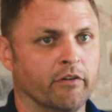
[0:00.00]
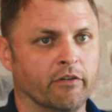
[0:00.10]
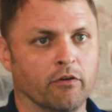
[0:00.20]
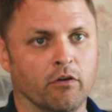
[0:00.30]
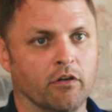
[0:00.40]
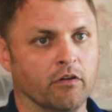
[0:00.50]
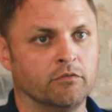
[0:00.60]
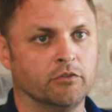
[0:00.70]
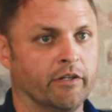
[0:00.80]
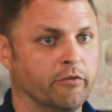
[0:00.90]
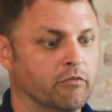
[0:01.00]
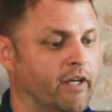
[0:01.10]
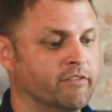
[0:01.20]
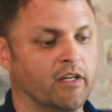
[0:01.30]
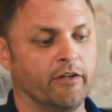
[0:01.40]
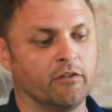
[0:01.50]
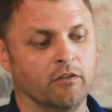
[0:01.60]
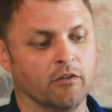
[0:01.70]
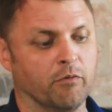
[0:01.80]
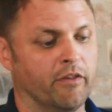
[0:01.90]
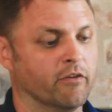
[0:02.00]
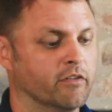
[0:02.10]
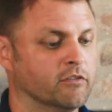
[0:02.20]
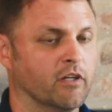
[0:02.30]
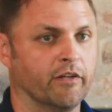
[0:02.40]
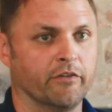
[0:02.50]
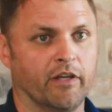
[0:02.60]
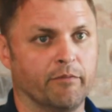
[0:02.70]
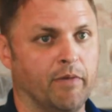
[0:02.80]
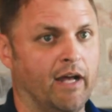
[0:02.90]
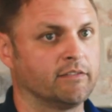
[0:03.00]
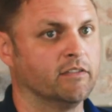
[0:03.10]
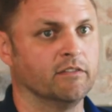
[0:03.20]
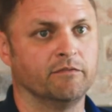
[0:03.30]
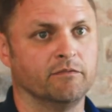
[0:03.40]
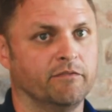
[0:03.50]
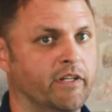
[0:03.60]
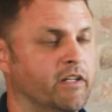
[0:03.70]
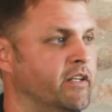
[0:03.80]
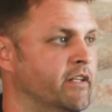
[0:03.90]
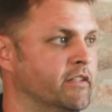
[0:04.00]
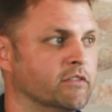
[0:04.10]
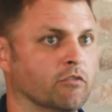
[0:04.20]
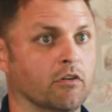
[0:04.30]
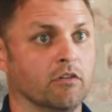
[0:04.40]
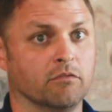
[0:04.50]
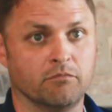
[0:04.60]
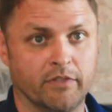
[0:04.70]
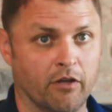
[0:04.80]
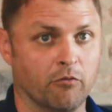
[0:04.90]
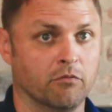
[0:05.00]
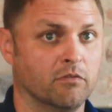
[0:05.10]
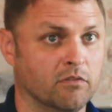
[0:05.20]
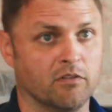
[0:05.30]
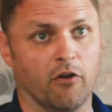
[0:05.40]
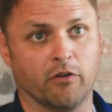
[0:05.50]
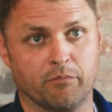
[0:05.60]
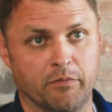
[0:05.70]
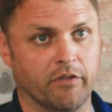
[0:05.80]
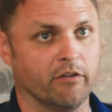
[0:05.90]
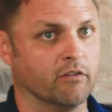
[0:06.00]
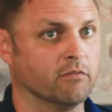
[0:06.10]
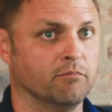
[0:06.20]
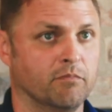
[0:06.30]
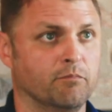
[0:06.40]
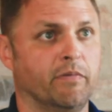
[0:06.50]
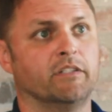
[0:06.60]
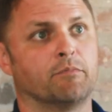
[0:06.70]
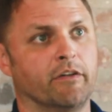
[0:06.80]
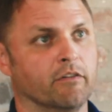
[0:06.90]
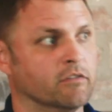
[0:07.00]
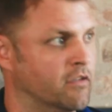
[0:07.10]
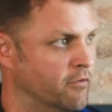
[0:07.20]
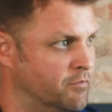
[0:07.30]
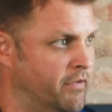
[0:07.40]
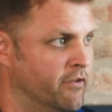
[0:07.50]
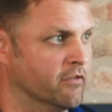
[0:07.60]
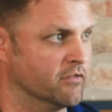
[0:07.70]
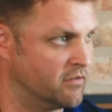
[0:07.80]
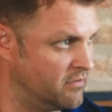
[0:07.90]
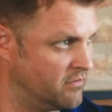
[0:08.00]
you're trying to do life cycle, or whether you're trying to do basket affinities, or target people that are big spenders, low spenders,